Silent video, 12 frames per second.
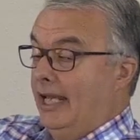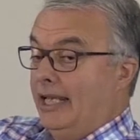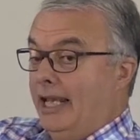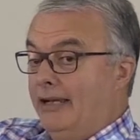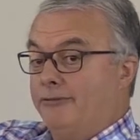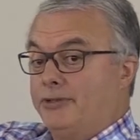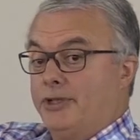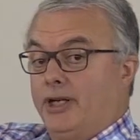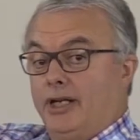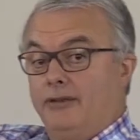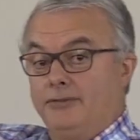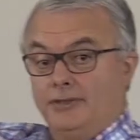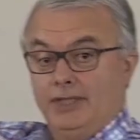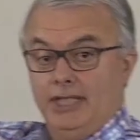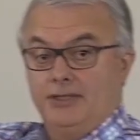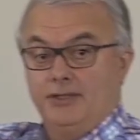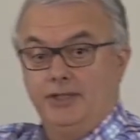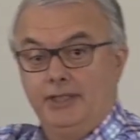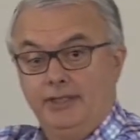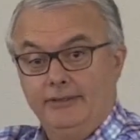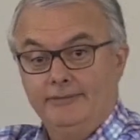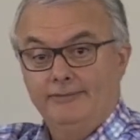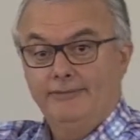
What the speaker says: Love drives that journey.